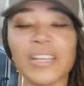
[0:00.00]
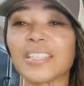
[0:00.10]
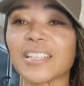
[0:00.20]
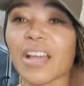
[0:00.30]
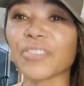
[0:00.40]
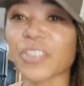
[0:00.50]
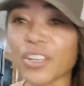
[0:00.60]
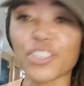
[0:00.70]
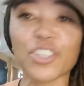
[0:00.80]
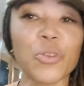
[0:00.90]
Steph's going
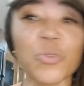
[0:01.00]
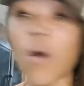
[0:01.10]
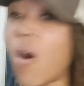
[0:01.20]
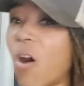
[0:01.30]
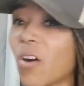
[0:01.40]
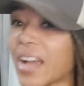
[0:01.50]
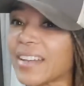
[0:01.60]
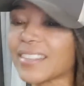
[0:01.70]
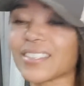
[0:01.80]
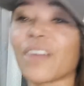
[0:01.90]
to show you all
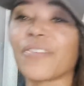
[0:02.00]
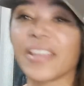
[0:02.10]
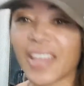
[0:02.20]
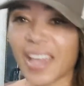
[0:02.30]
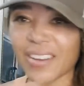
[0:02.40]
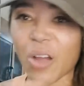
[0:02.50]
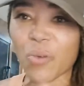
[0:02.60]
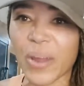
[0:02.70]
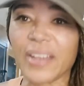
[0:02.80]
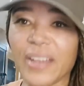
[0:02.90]
kind of stuff. I
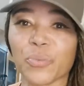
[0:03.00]
cannot wait.